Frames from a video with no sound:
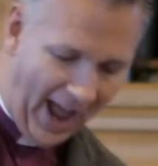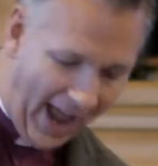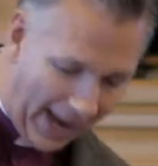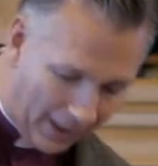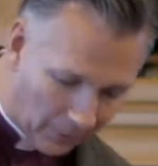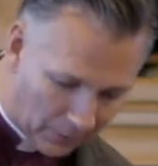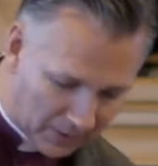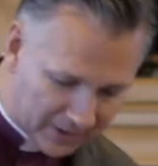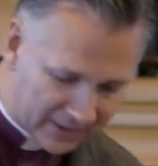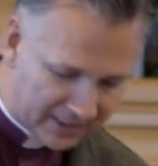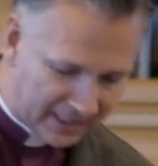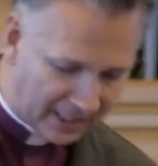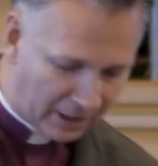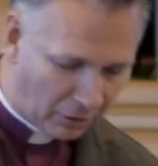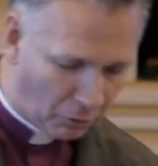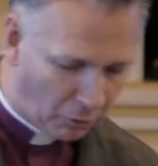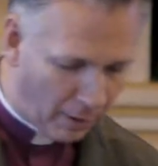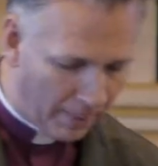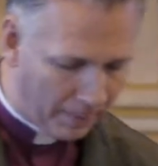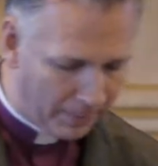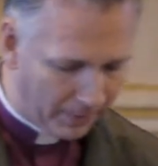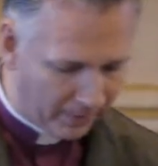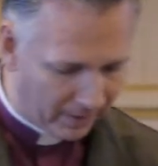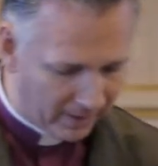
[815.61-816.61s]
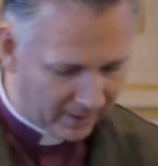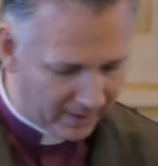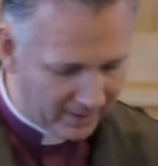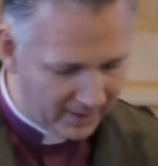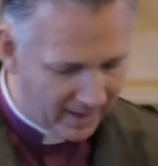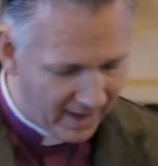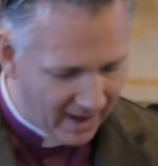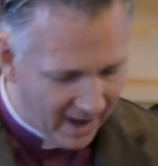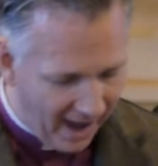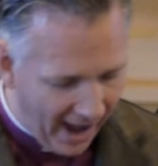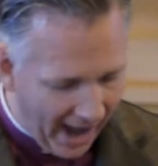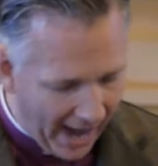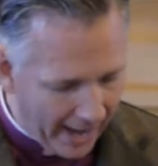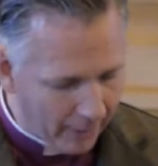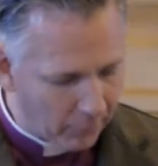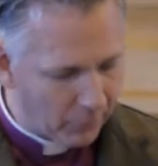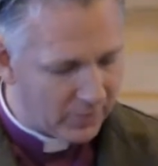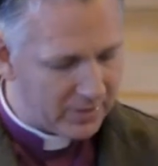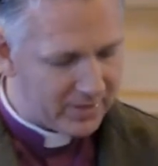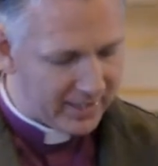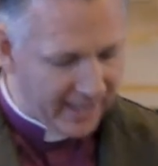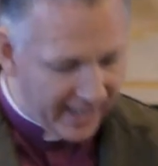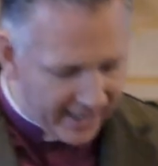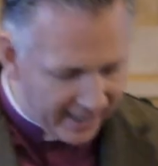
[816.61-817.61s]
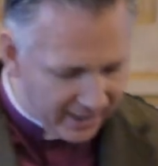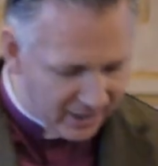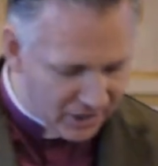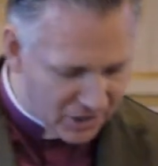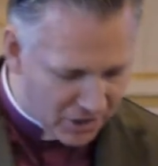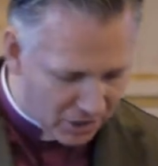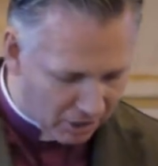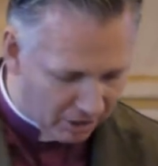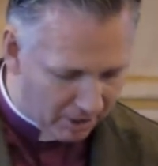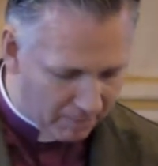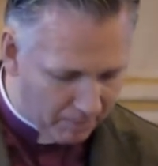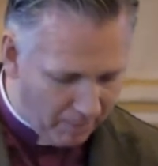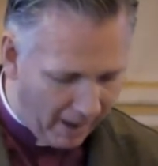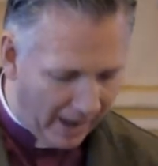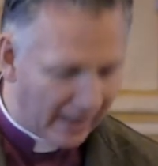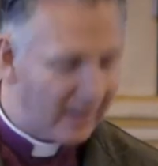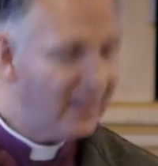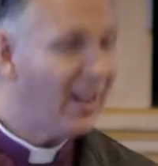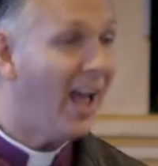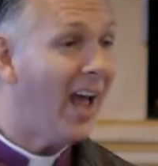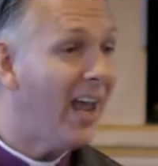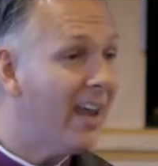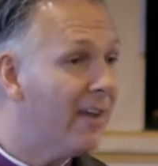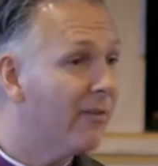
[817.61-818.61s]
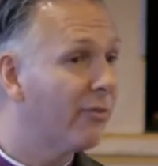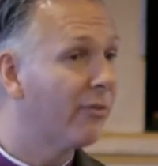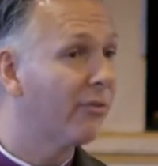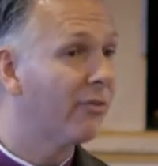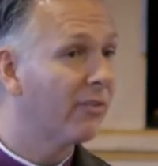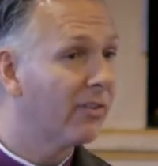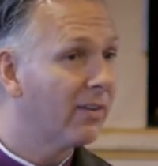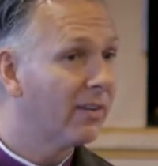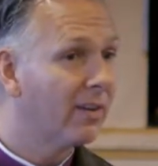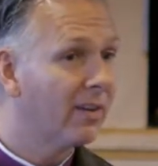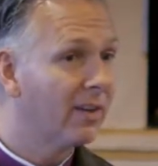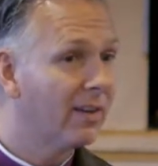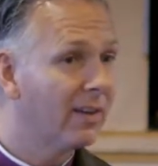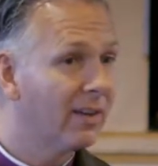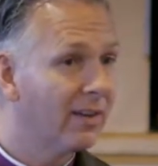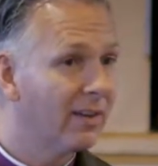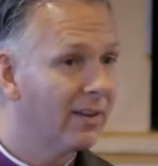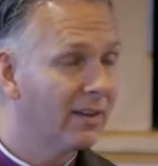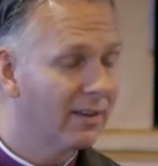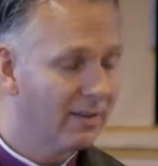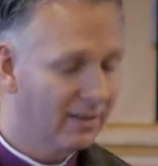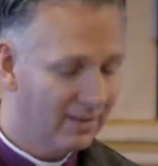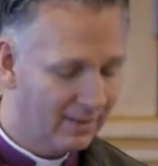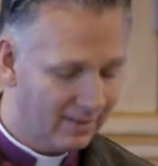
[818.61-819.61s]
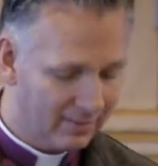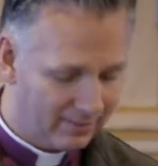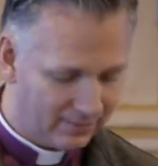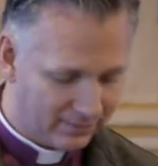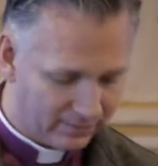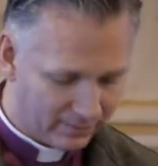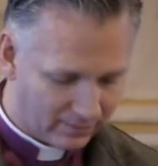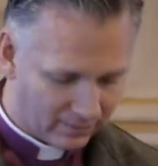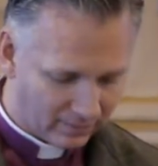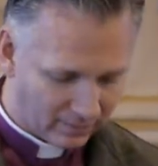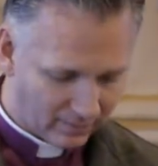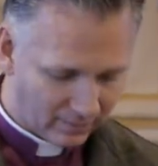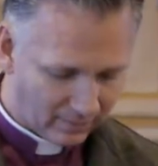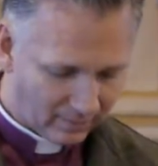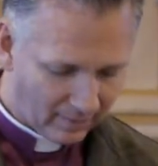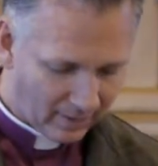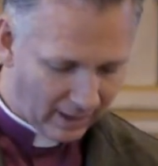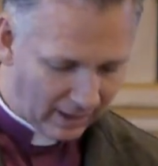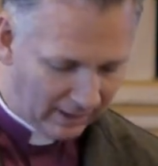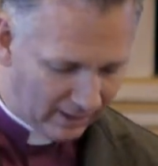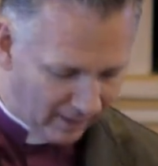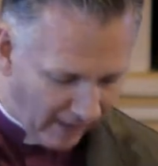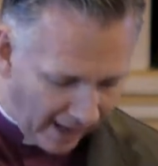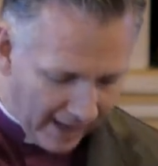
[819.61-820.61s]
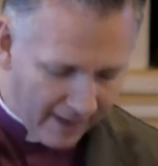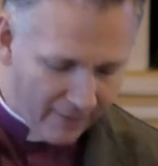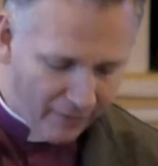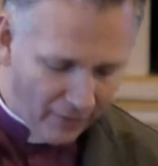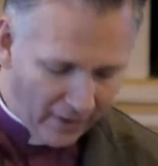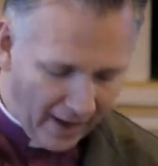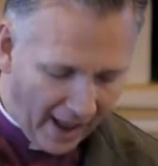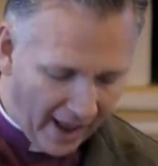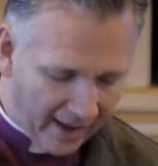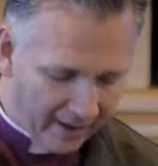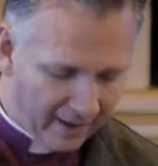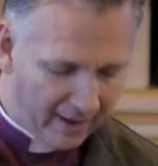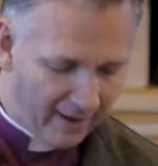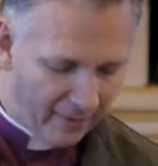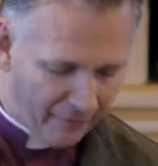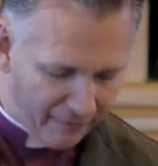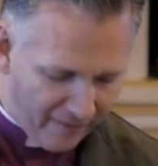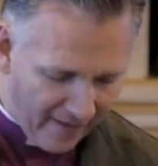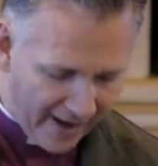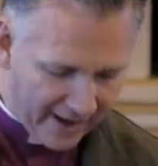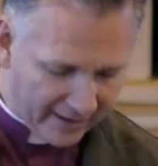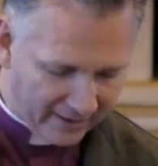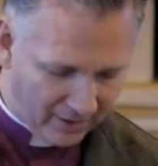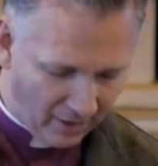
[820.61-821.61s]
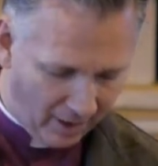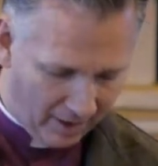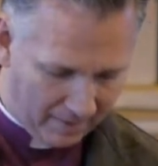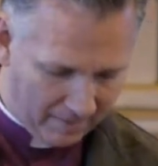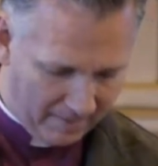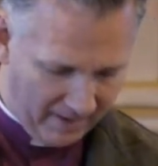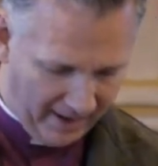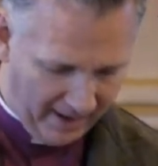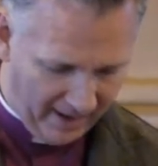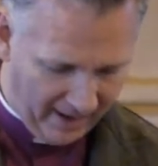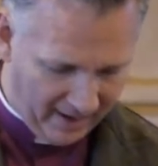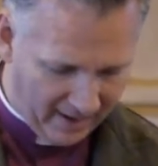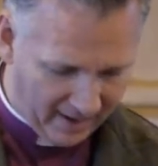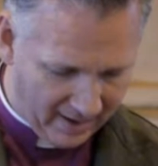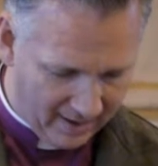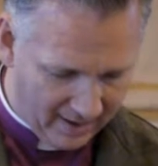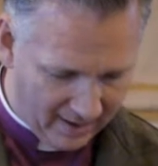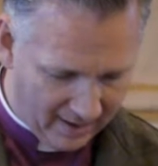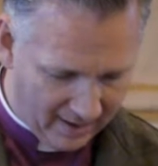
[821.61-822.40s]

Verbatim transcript: I was the crippled, I was injured by life. Life had had an effect on me.